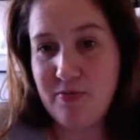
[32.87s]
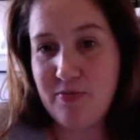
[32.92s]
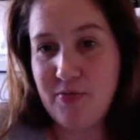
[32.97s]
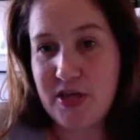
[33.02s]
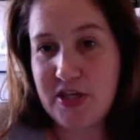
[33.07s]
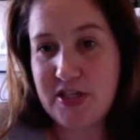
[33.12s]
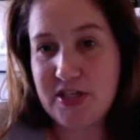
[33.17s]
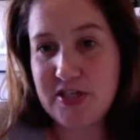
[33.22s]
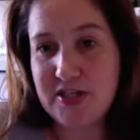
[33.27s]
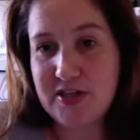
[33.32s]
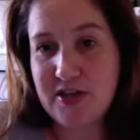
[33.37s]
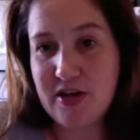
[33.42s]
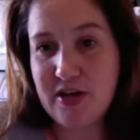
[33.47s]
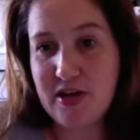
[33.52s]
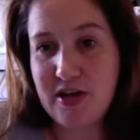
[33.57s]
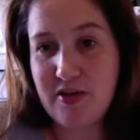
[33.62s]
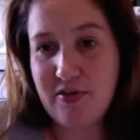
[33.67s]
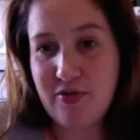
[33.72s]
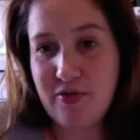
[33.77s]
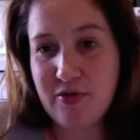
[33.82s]
which is
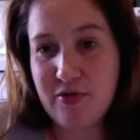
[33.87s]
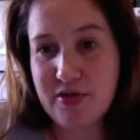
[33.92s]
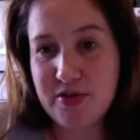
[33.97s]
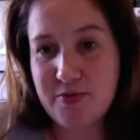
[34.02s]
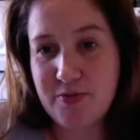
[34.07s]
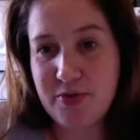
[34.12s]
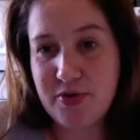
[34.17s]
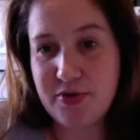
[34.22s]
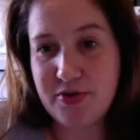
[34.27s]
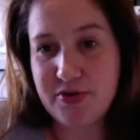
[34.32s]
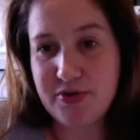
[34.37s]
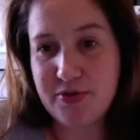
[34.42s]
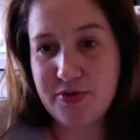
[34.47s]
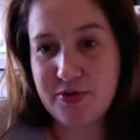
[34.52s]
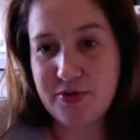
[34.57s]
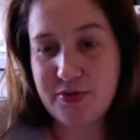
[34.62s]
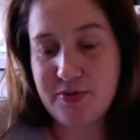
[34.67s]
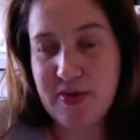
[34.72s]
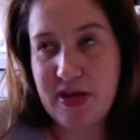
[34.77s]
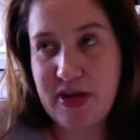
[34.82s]
kind of a response
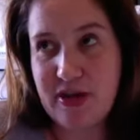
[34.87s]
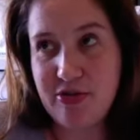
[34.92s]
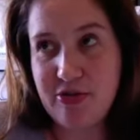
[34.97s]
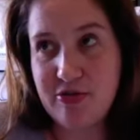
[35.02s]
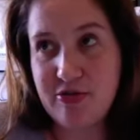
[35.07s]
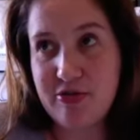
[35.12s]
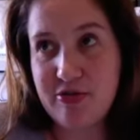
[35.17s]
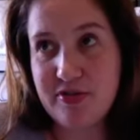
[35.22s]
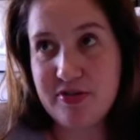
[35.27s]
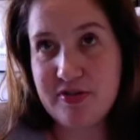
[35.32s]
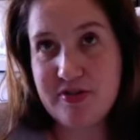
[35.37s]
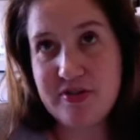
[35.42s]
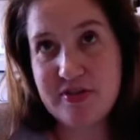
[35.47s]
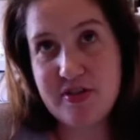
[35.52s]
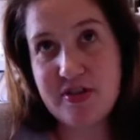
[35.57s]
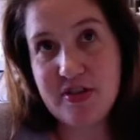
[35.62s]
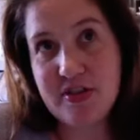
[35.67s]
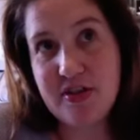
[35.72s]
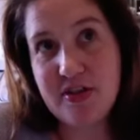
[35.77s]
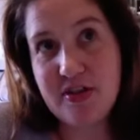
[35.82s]
or my thoughts